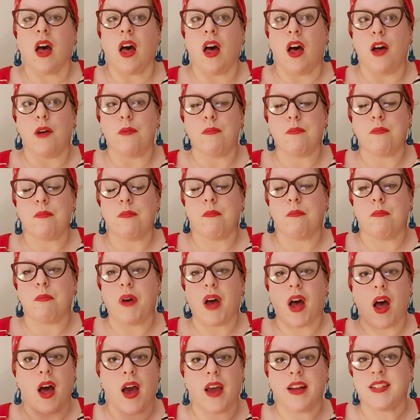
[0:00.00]

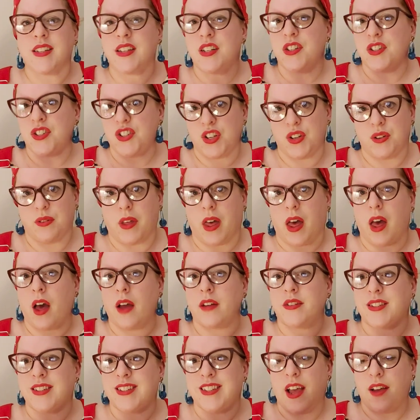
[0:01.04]
But I didn't do that.
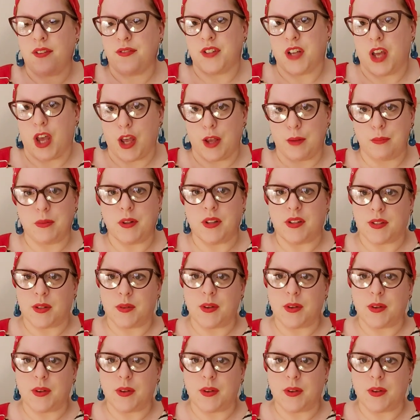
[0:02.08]
I just left it open.